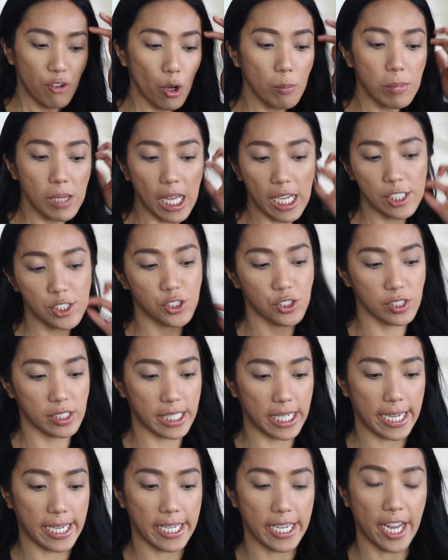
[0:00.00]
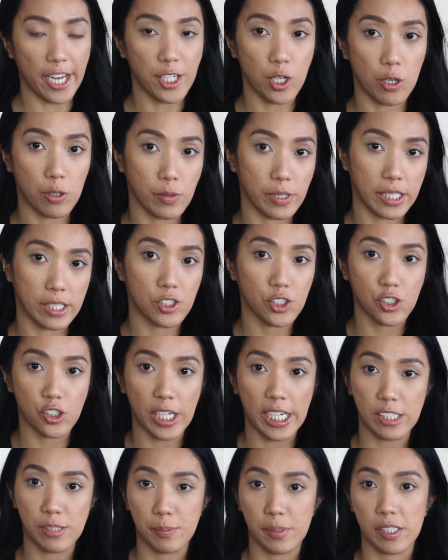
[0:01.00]
blush today, I know it's
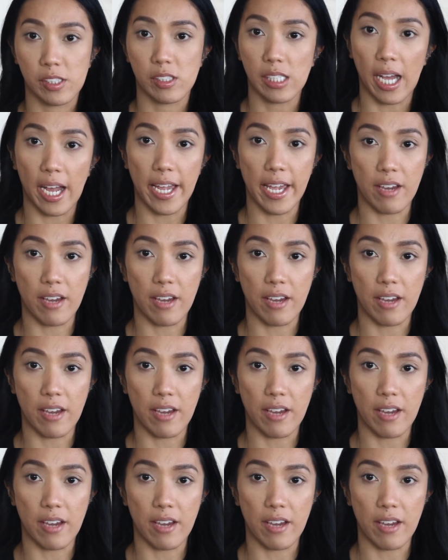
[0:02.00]
strange because I